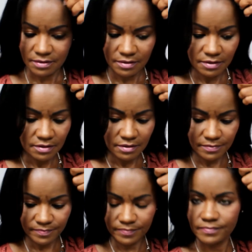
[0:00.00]
The
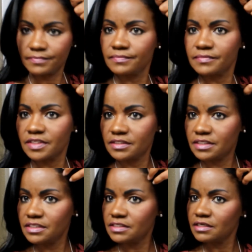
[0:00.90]

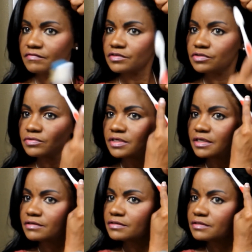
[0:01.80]
teasing of the two
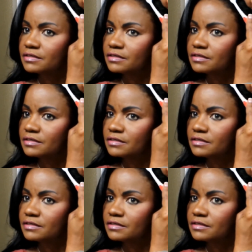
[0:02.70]
together,